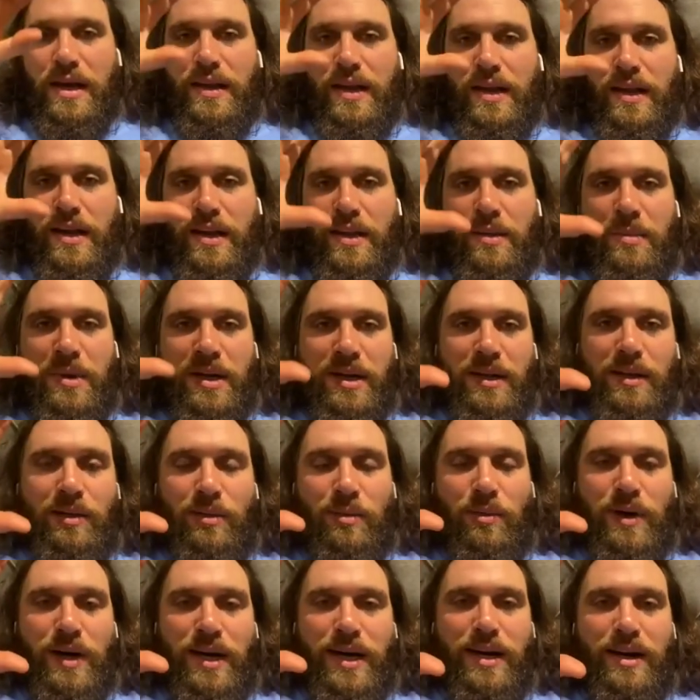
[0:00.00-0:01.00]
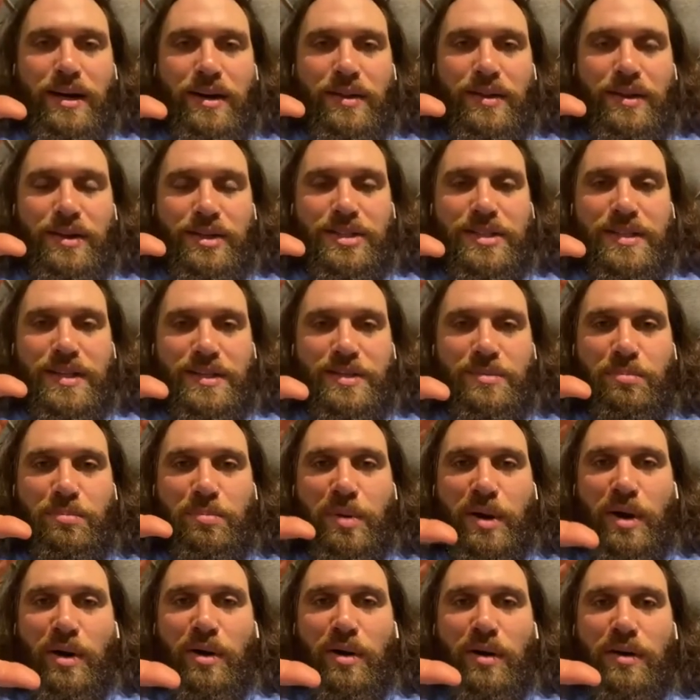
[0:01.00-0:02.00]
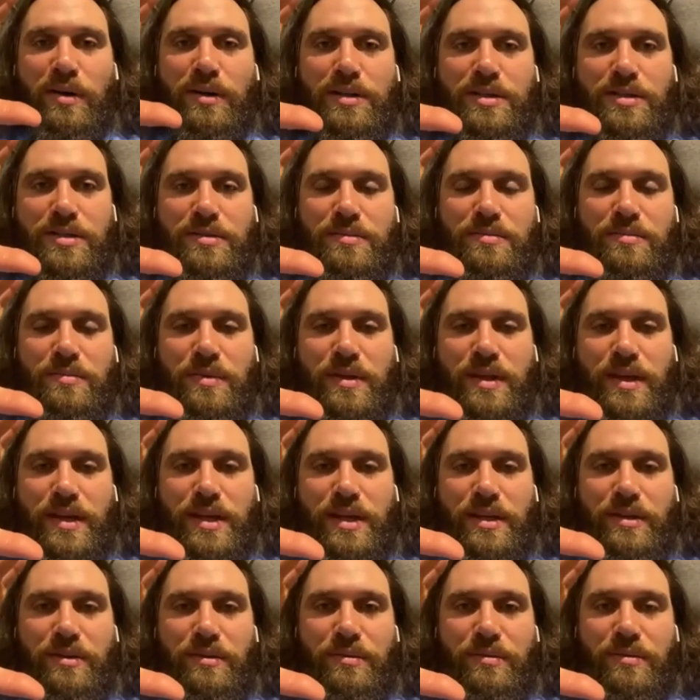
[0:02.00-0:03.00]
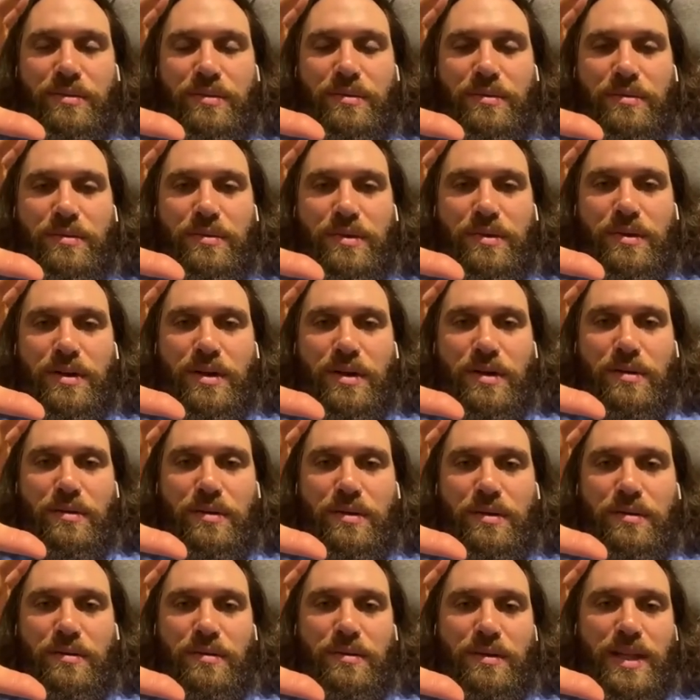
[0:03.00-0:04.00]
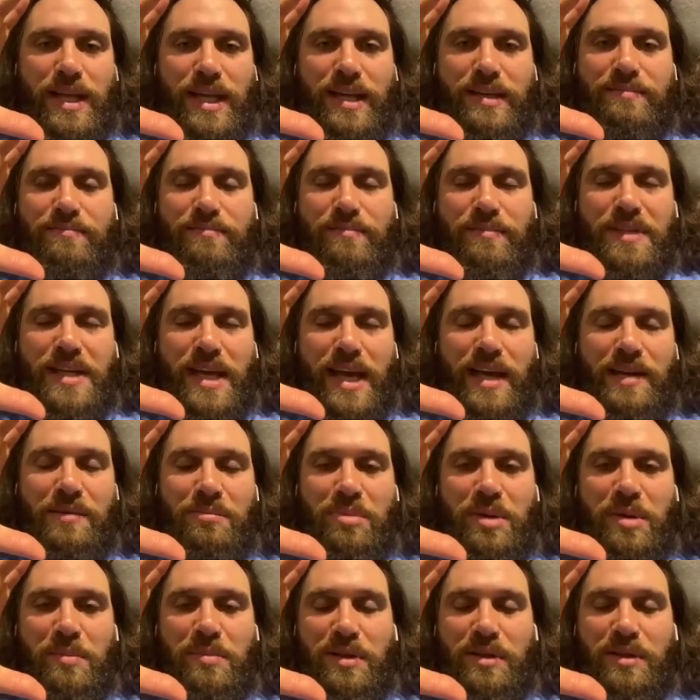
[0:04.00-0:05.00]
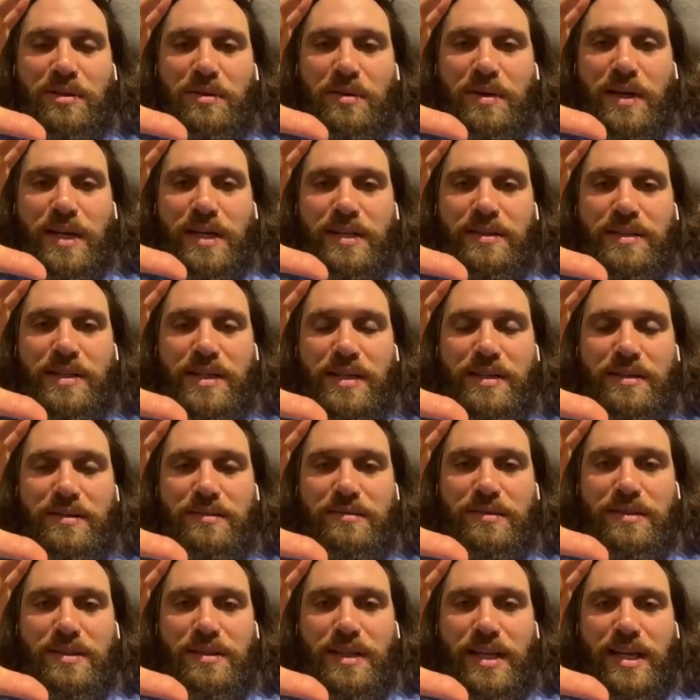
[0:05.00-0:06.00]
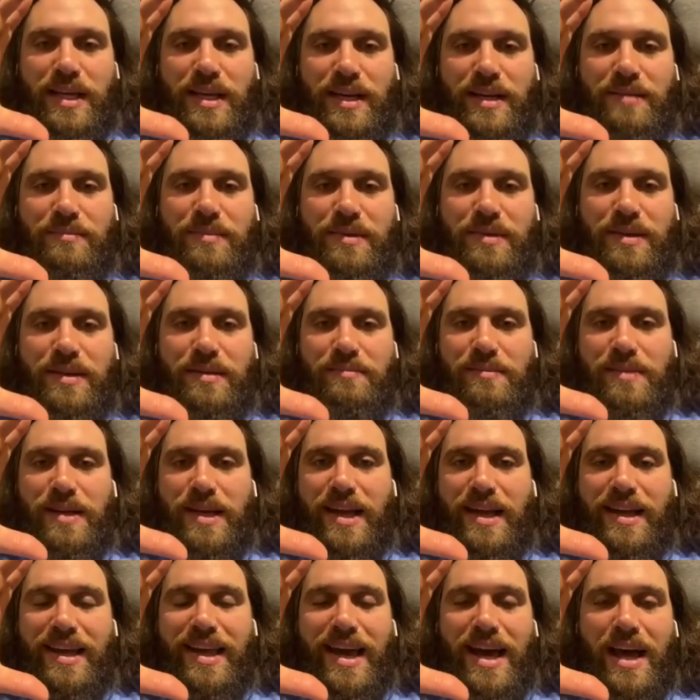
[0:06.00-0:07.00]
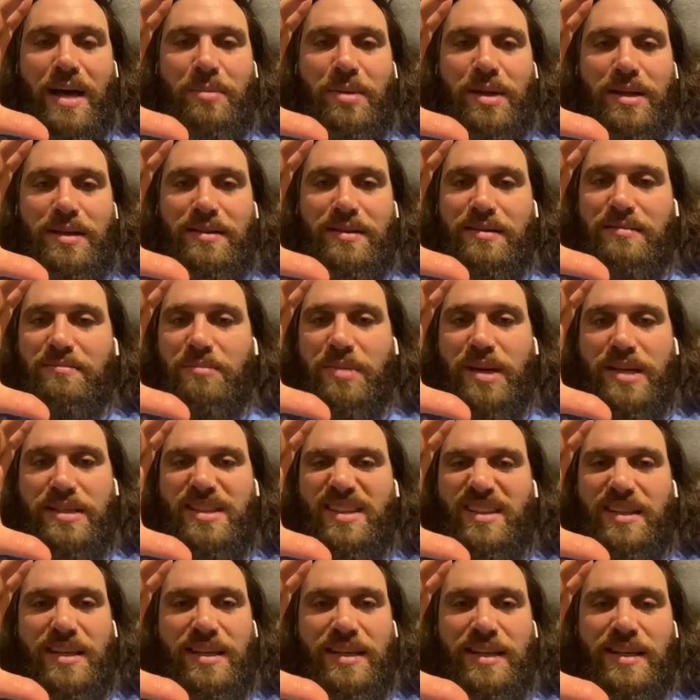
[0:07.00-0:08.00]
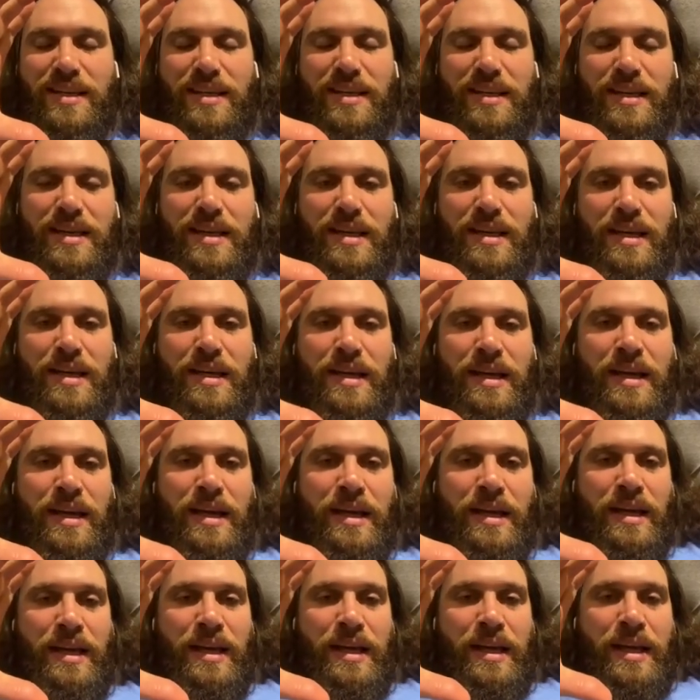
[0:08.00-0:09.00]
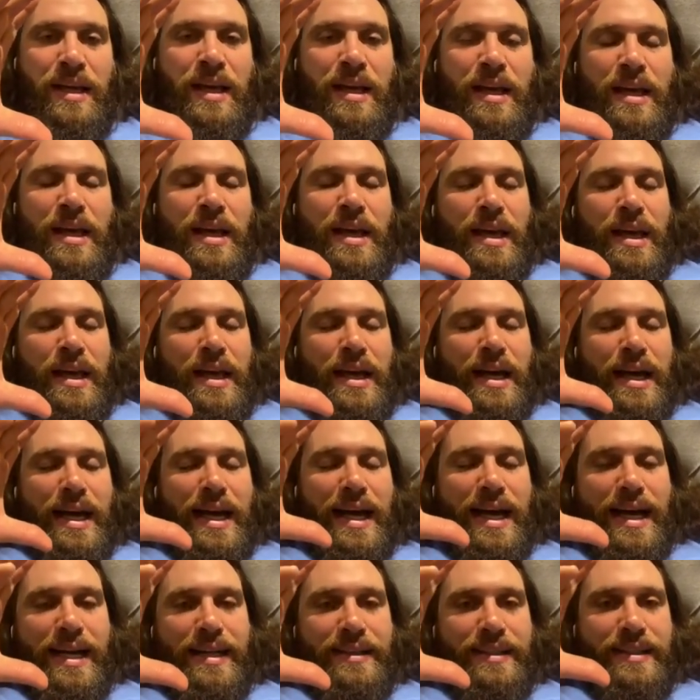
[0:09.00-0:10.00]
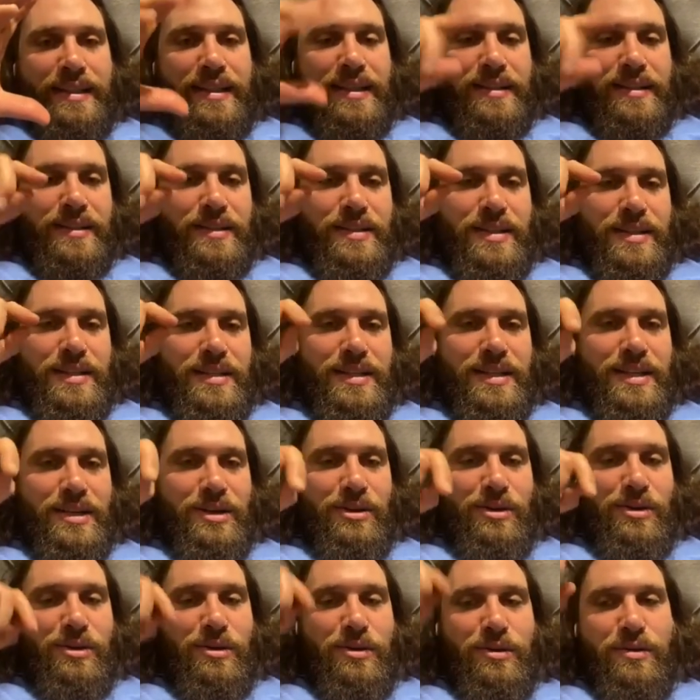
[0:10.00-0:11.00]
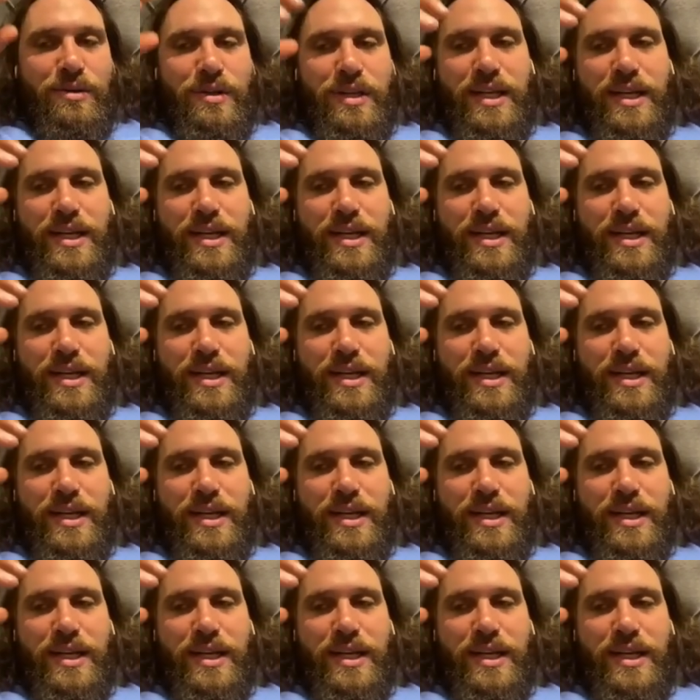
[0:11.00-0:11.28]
then in the middle of the wire there's this box that you 10 people go into, like a cabin basically. And so